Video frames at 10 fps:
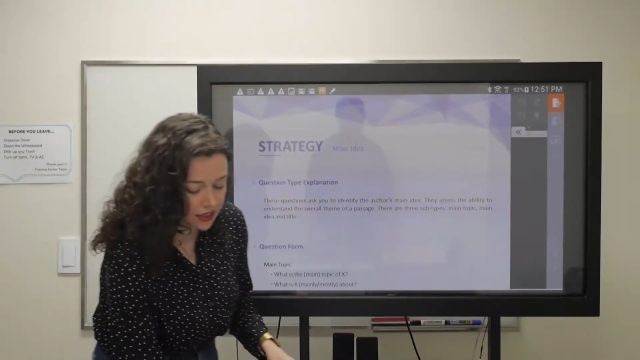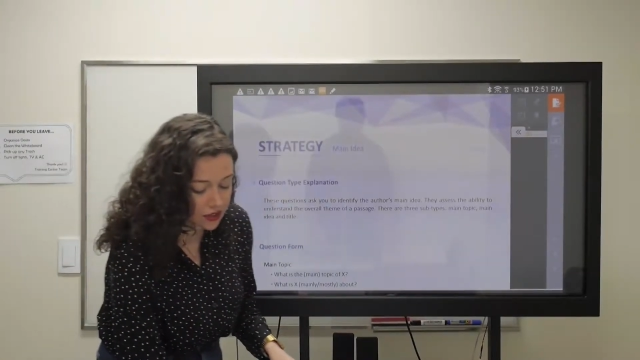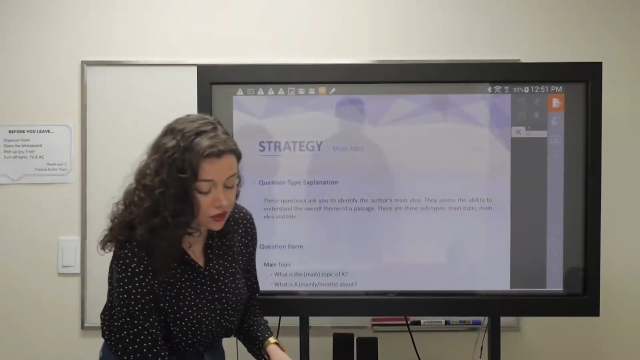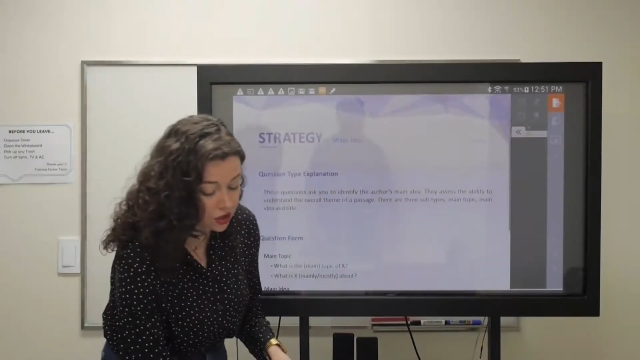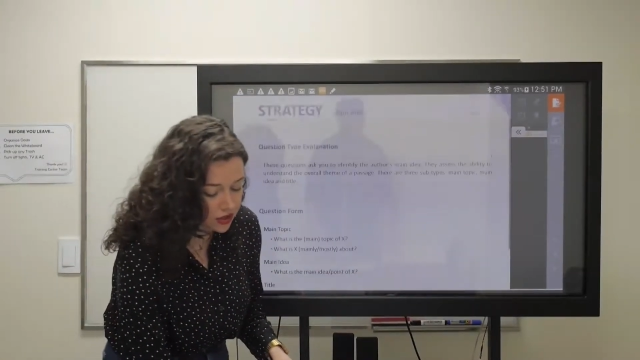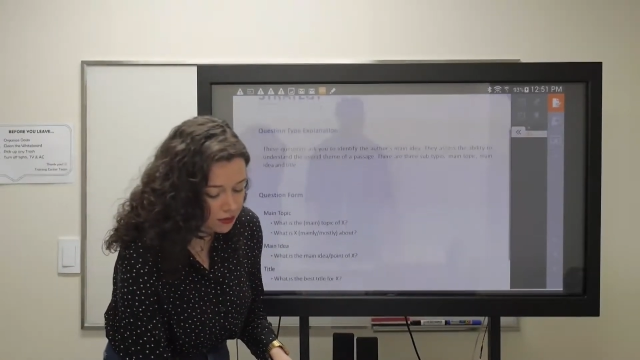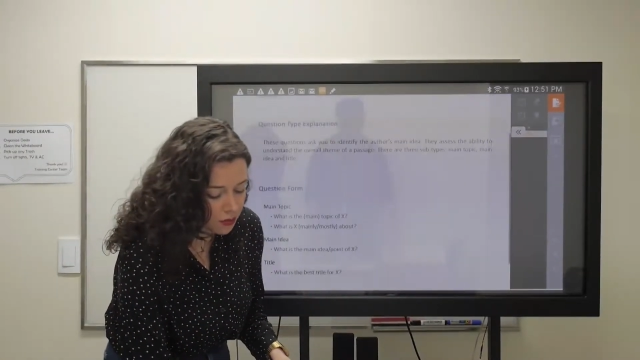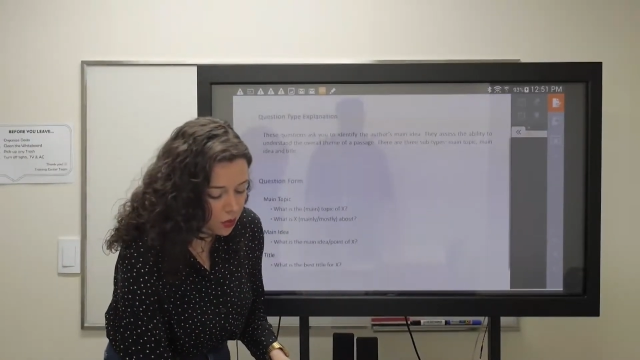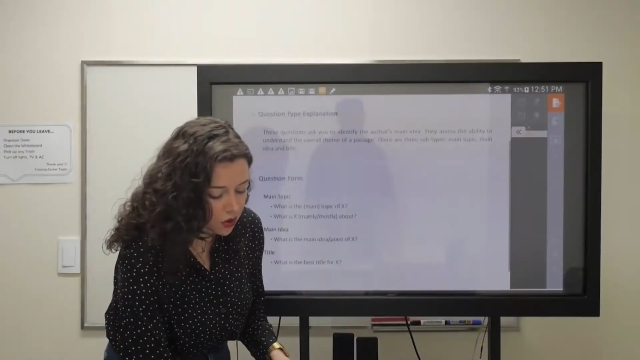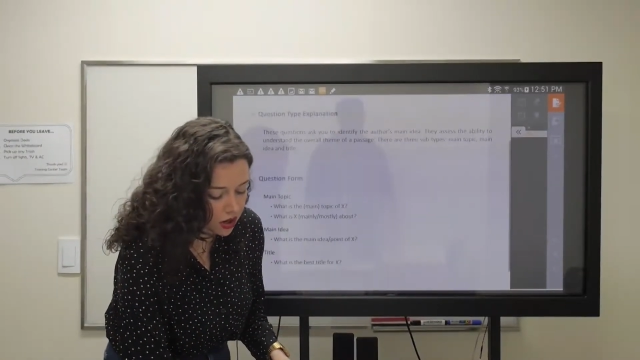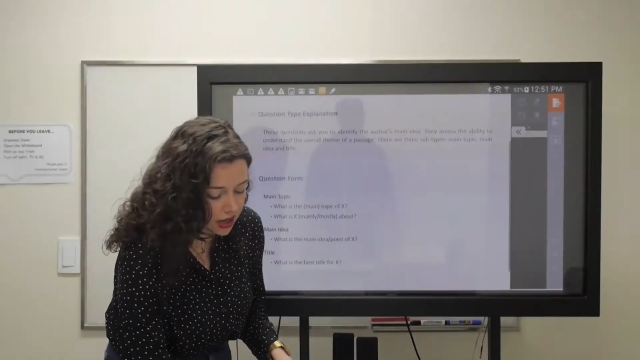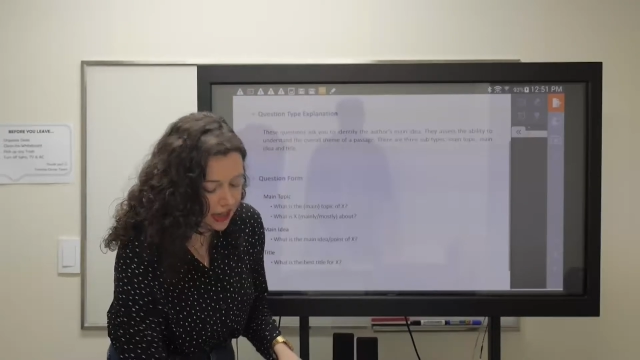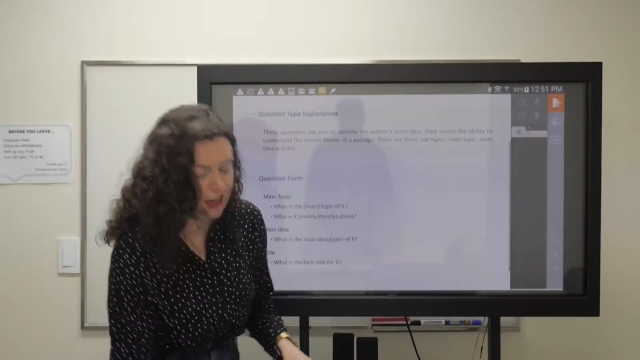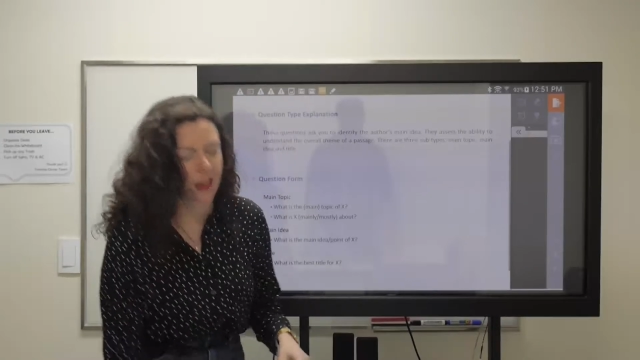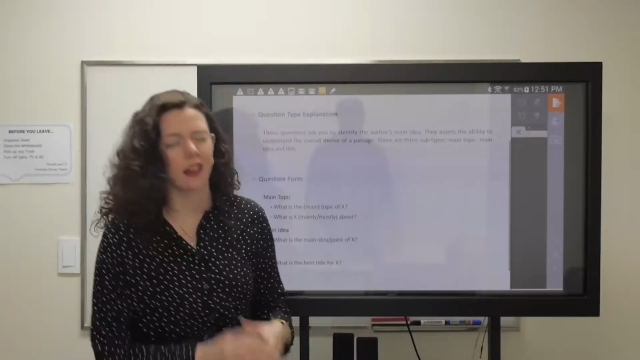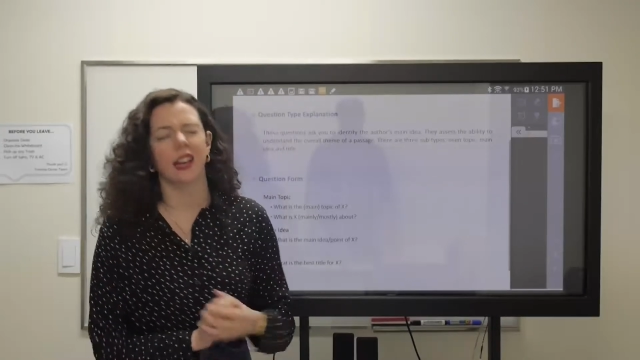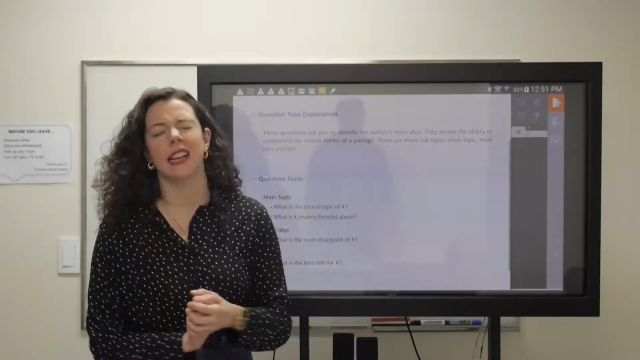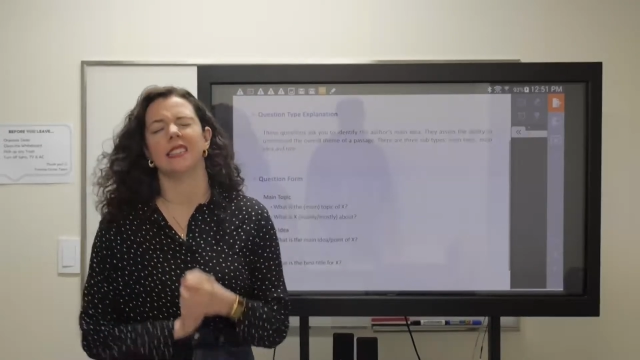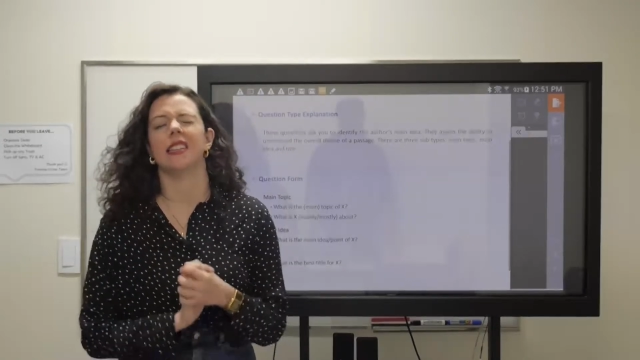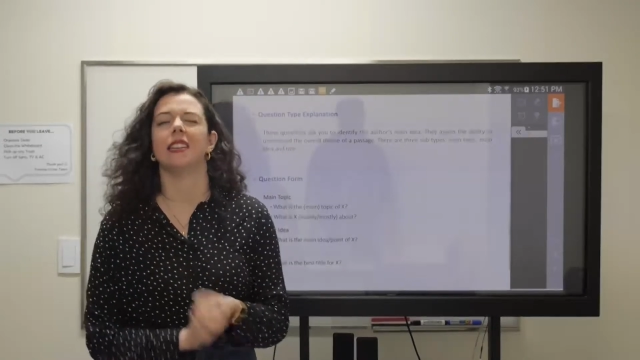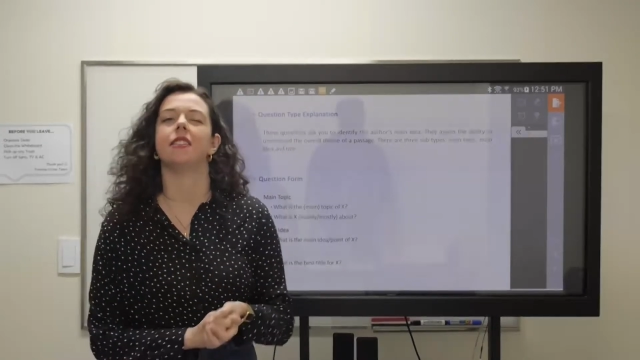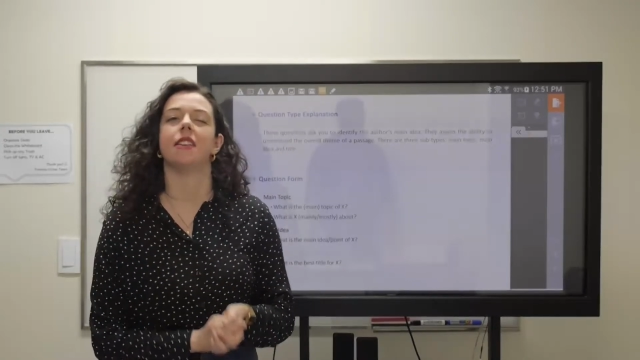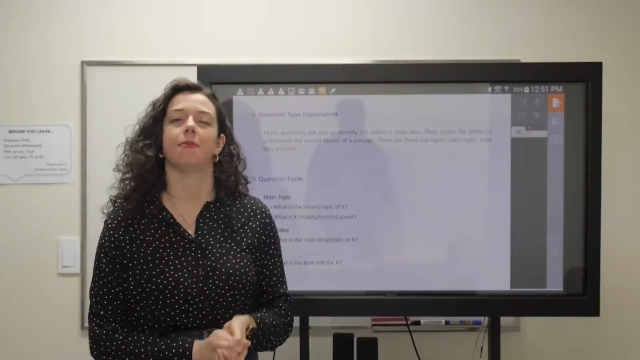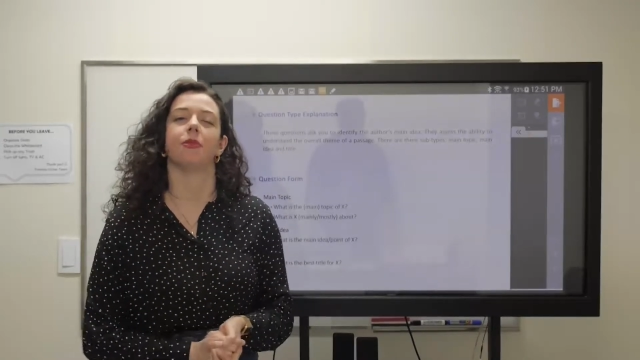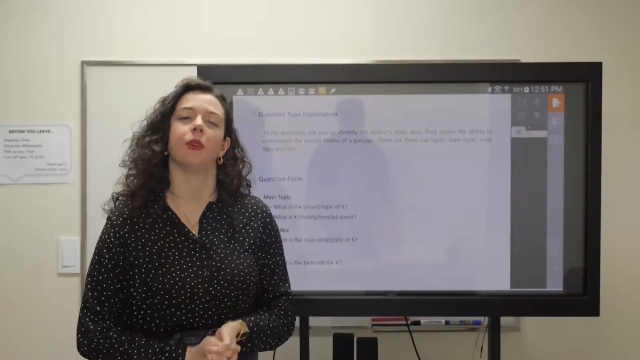there's just more, in-depth